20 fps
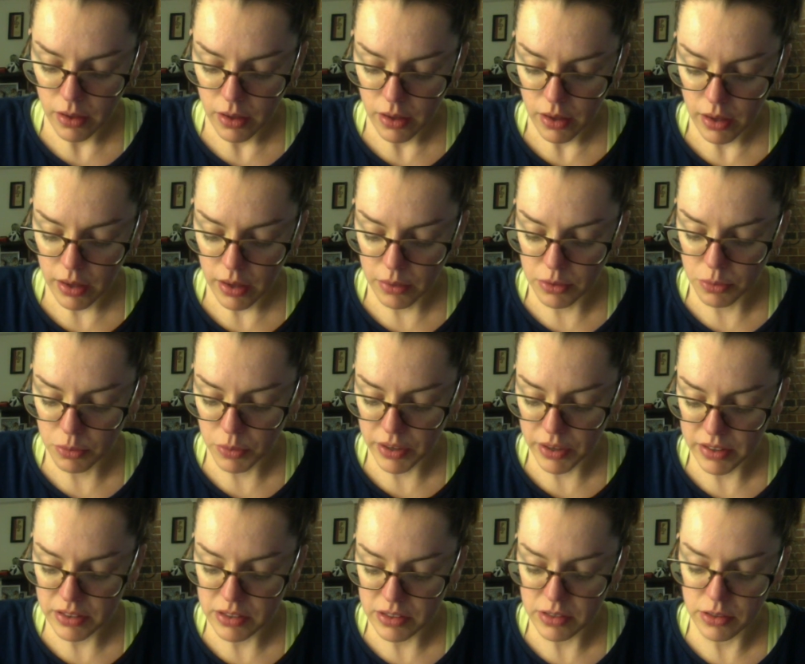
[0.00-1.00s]
He was
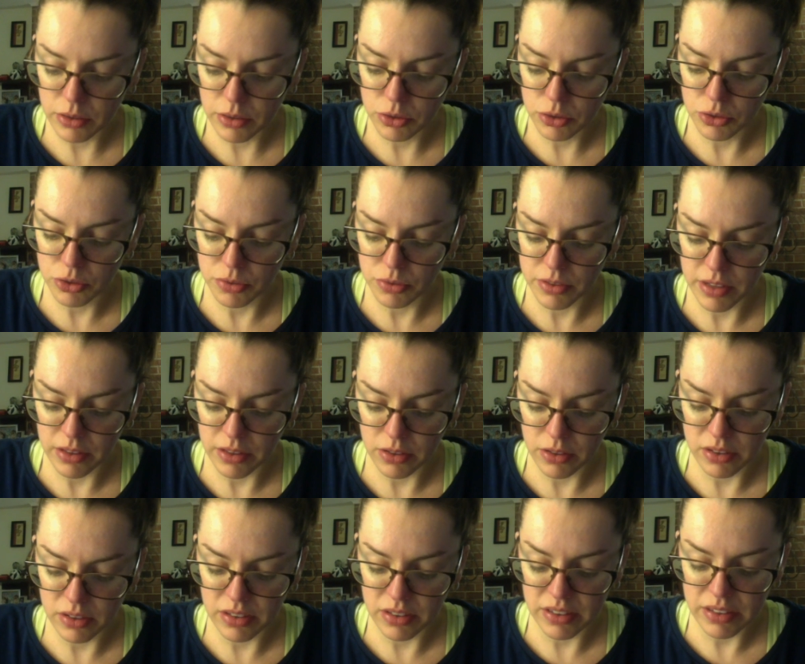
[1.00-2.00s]
wearing snowshoes that
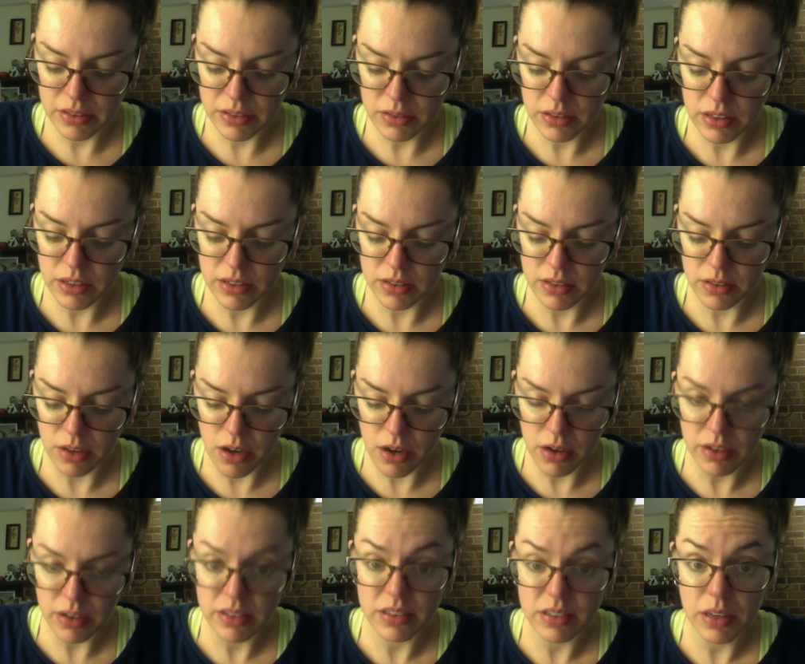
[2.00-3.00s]
looked nearly as
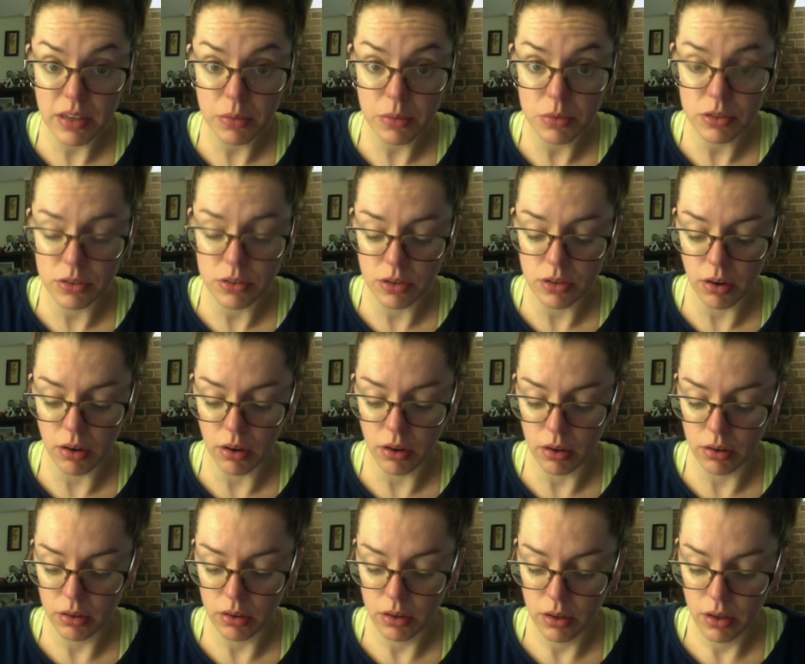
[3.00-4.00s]
long as he was
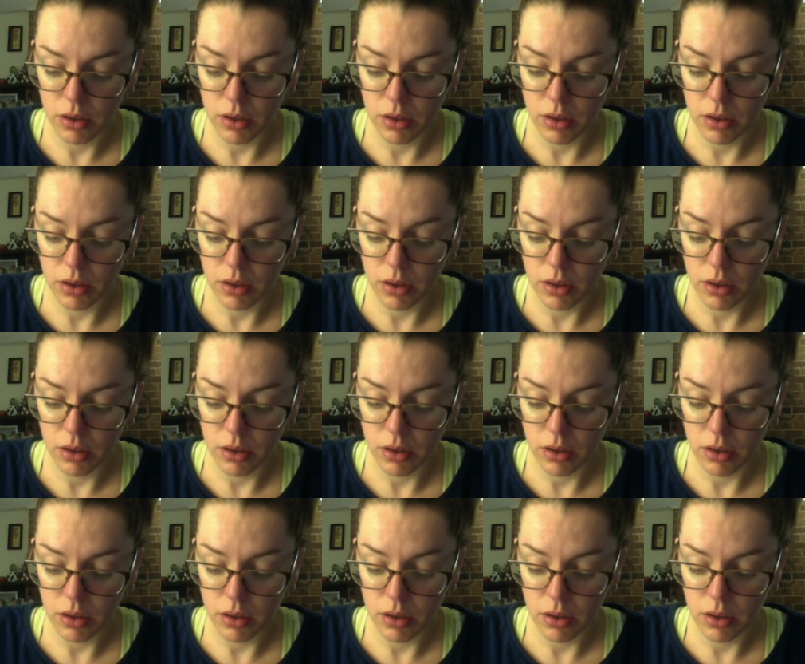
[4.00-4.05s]
tall.